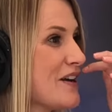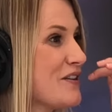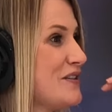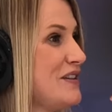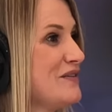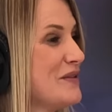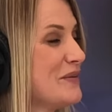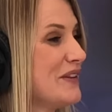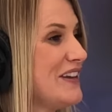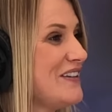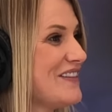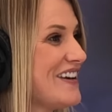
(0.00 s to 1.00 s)
couldn't even
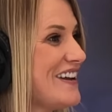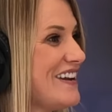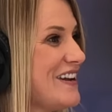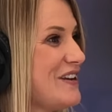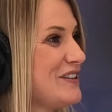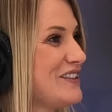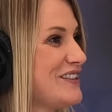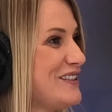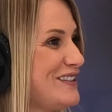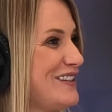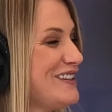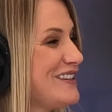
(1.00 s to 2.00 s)
believe it.
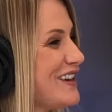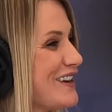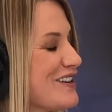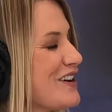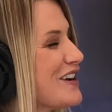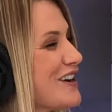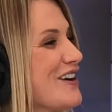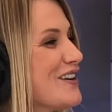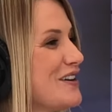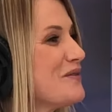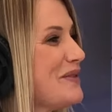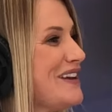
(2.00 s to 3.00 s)
It's like an
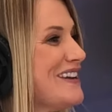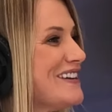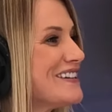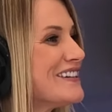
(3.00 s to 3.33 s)
iconic piece.